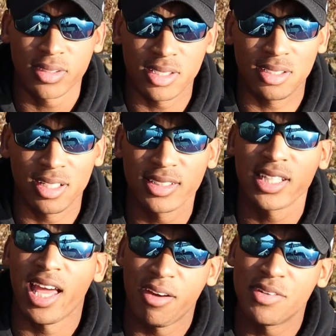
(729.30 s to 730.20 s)
It does
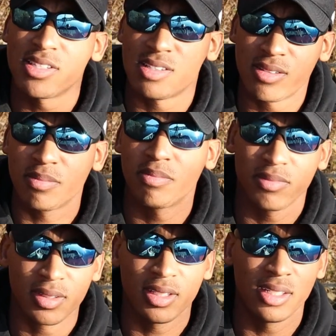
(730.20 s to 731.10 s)
have its,
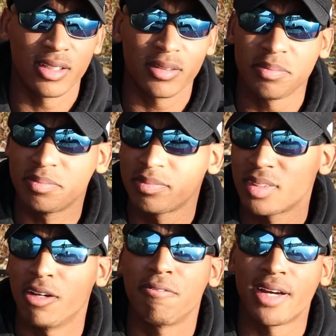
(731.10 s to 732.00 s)

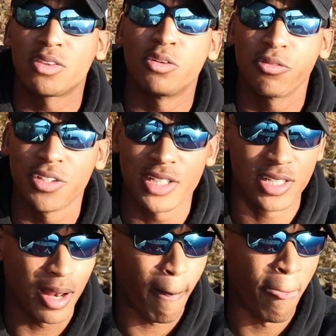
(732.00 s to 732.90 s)
effect on
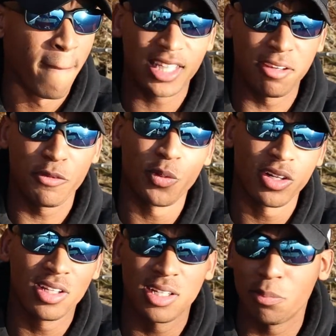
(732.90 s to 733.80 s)
fish. If you want
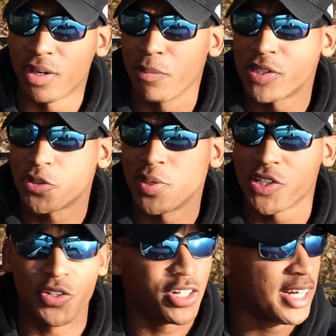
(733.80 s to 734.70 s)
to look up barometric
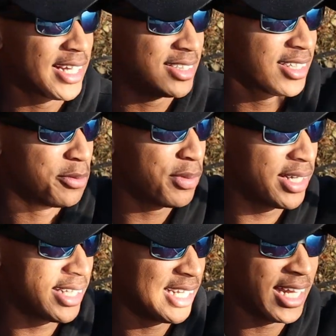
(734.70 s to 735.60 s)
pressure on a nice, sunny,
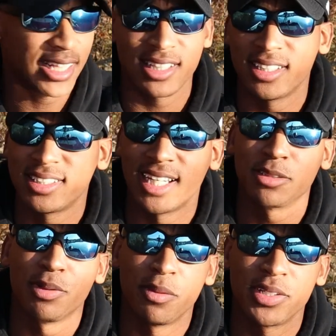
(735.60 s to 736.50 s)
bright day like this,
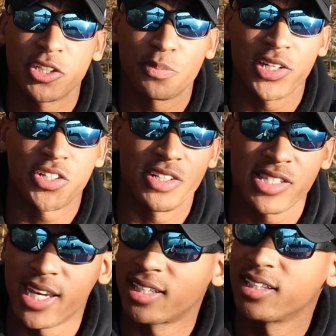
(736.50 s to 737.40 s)
yes, barometric pressure is
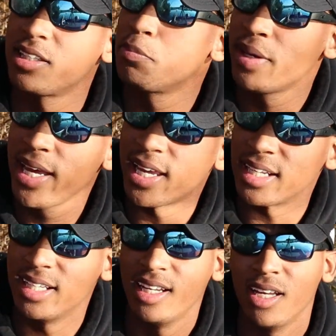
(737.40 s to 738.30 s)
technically bad.
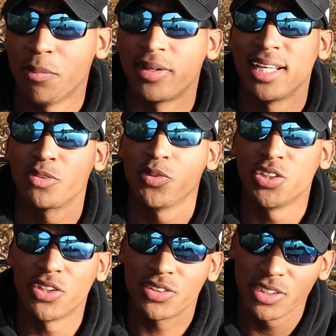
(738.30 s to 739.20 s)
But that's when
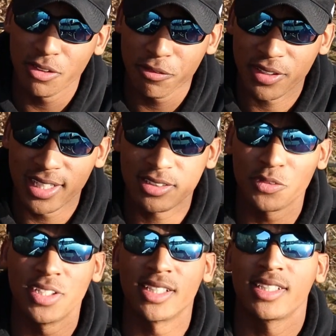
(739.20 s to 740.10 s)
you go to your finesse
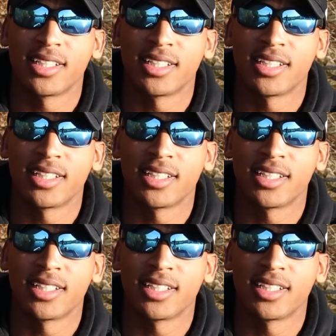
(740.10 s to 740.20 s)
rigs.